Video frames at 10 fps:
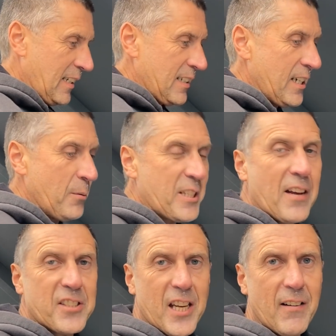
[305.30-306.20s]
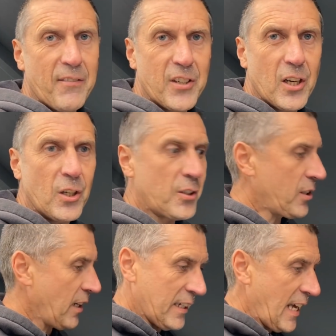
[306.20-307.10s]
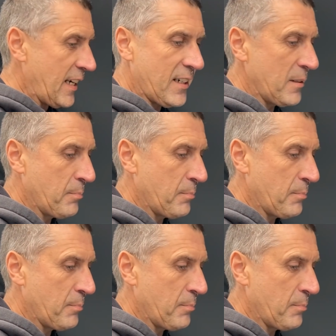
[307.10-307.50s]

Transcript: she was out here having a look again,